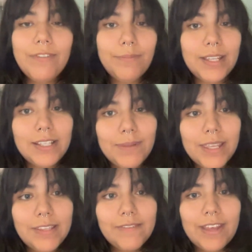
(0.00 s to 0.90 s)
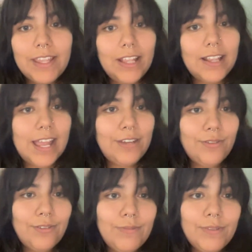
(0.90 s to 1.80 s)
And from this, we can divide the
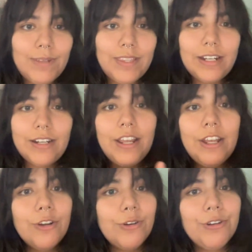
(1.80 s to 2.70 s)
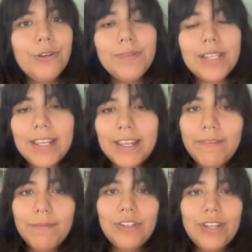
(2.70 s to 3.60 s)
classrooms within groups and
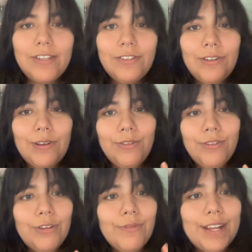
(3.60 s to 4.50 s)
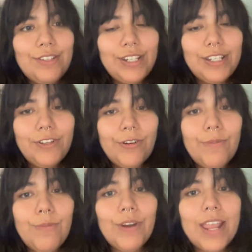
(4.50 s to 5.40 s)
give them a chance to go through the questions they
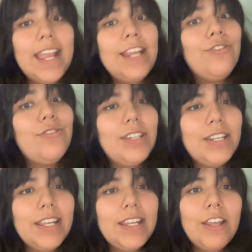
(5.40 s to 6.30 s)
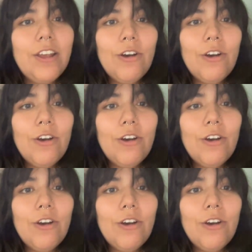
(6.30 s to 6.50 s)
are more interested in